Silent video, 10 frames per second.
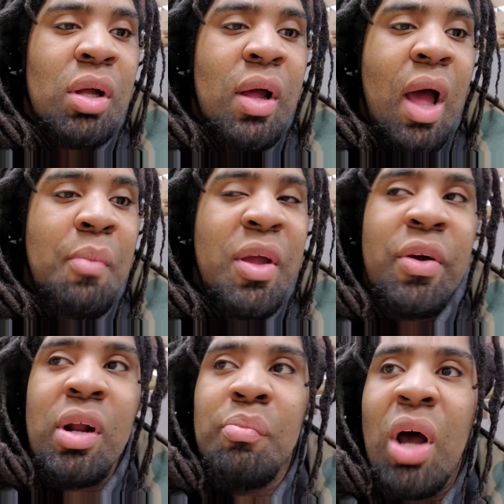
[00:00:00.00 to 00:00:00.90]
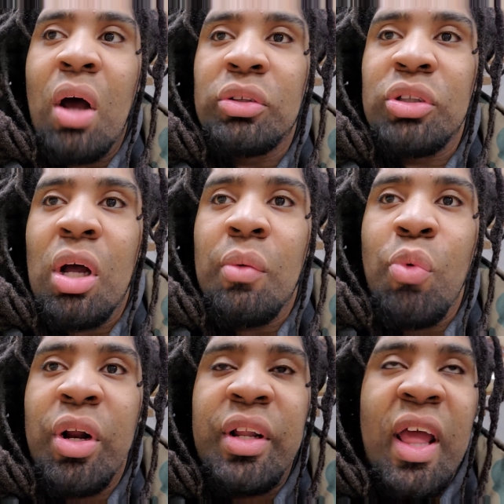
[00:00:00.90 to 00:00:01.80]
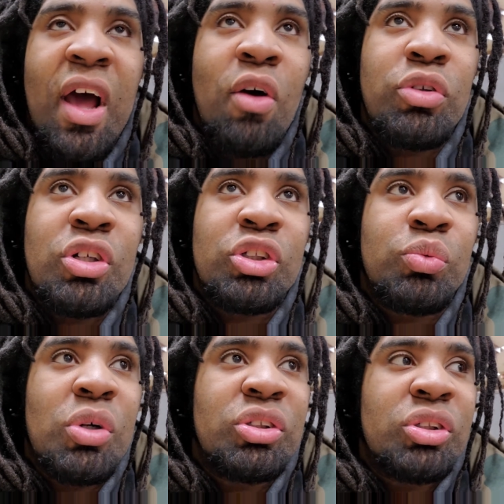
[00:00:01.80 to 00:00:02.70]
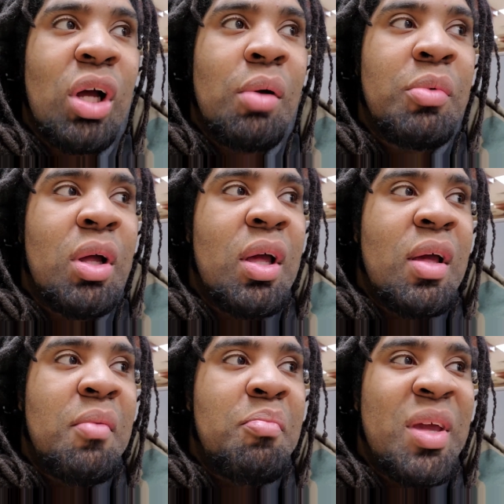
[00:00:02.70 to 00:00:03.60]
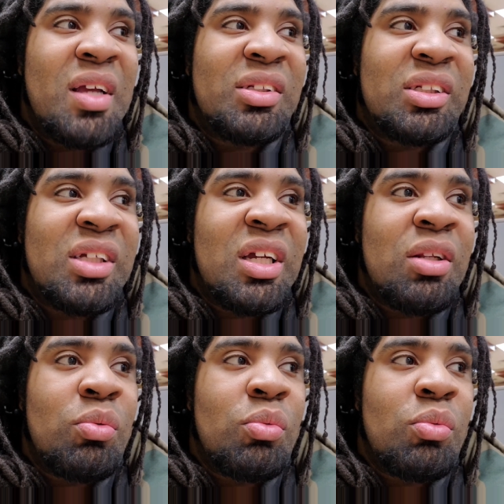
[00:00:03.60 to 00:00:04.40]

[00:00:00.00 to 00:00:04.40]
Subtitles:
I'm hearing about one of the elders was being seen